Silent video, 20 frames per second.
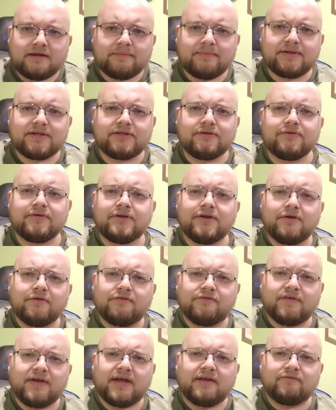I've been a Yu-Gi-Oh
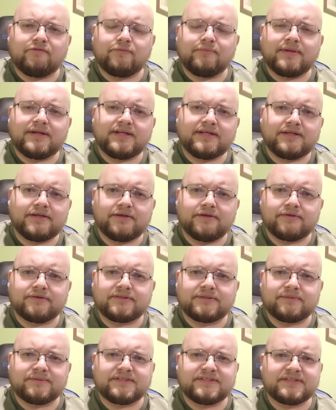fan for many
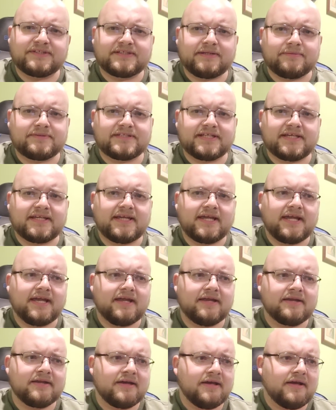years, ever since I was a
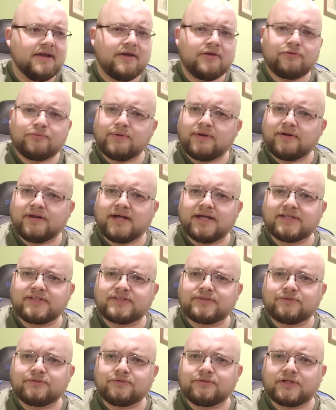kid, throughout high
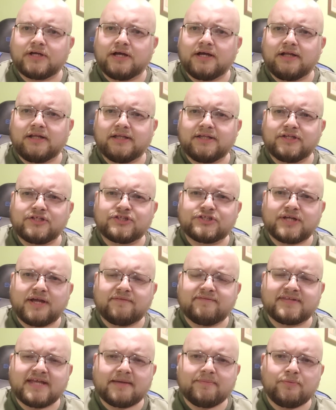school, college.
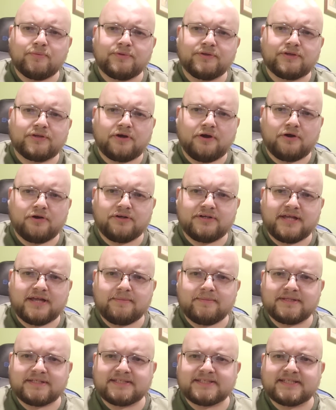I've dabbled with the card
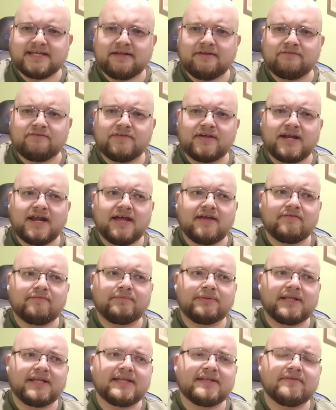game itself, and I have
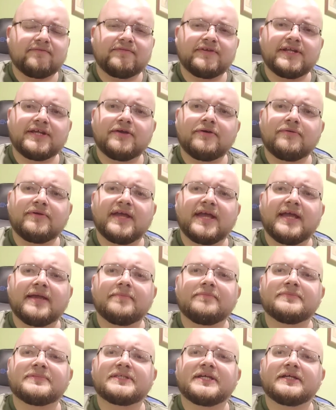played the video
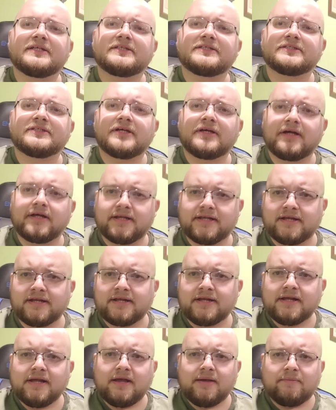games a ton.
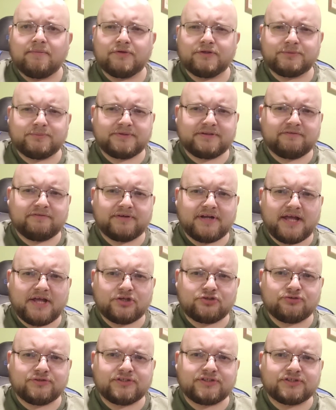Multiple different
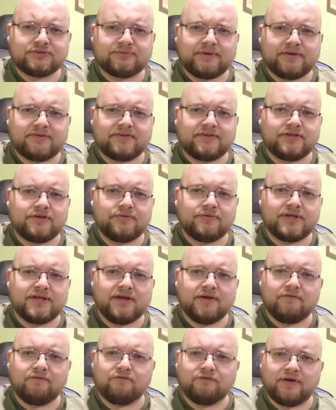entries throughout the
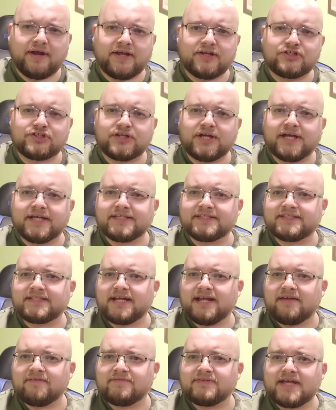Yu-Gi-Oh franchise
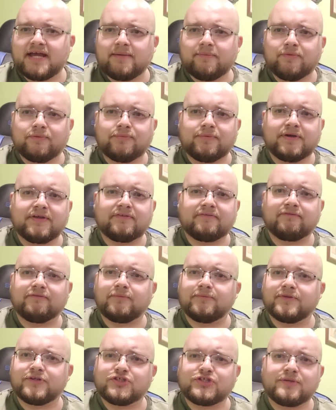that I have dabbled with,
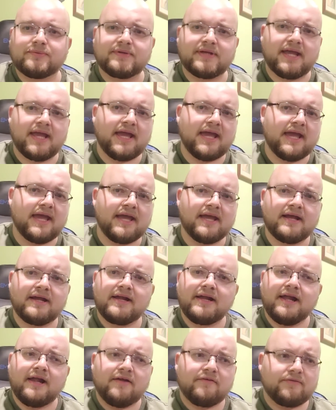from the GBA,
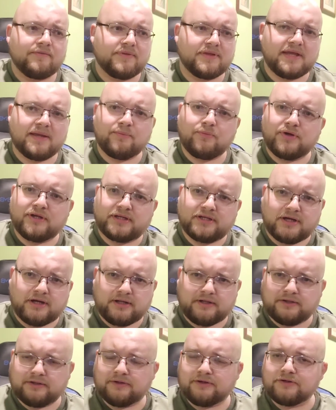from the Game Boy
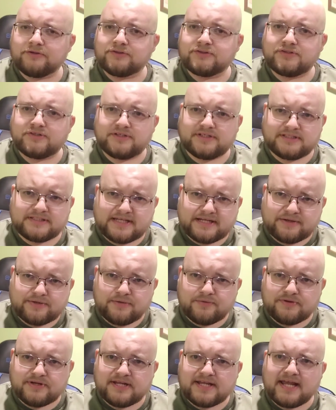Color, to the
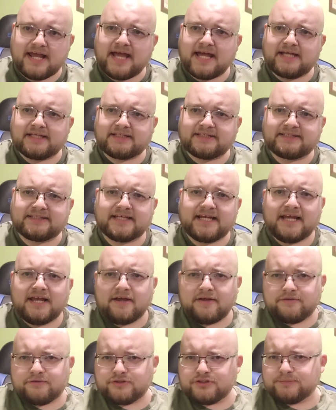Nintendo DS.
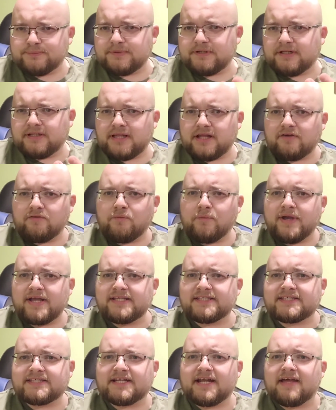There's just been a lot of
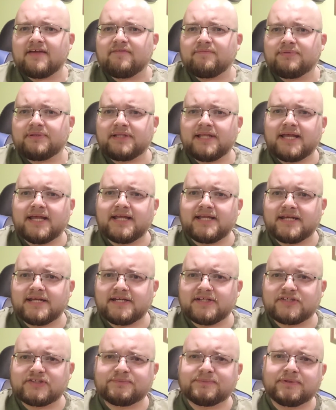ways that I have played
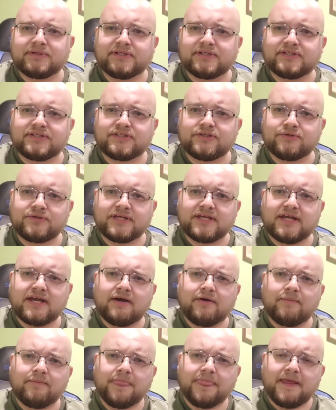and experienced
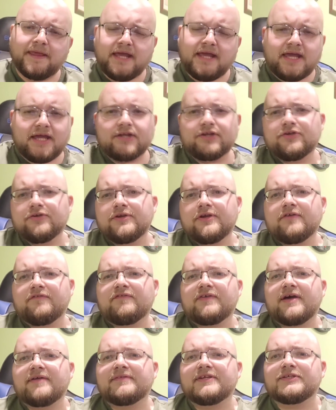Yu-Gi-Oh! And Yu-Gi-Oh!
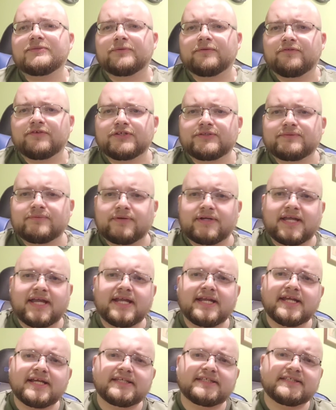5D's Reverse of
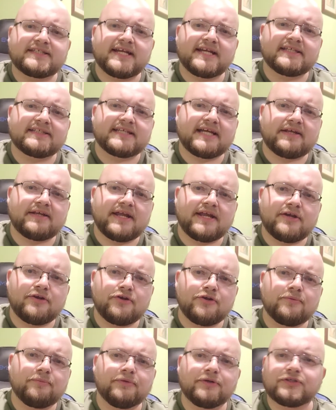Arcadia stands out
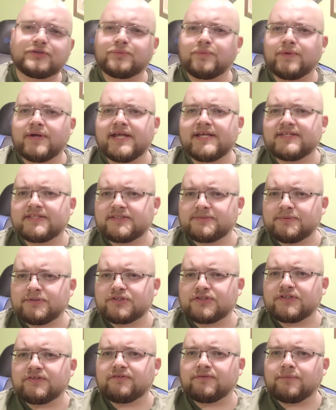in numerous ways,
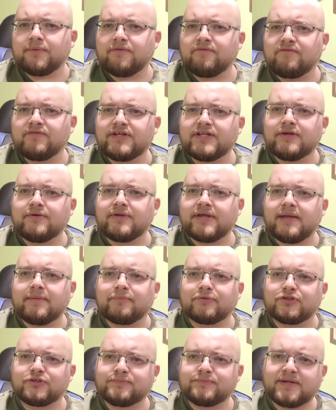especially from a video game
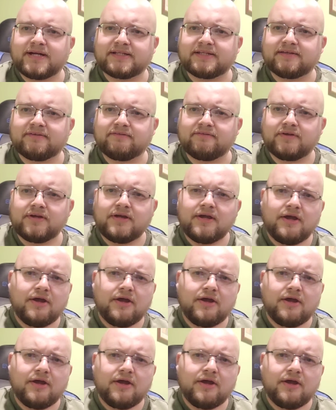perspective.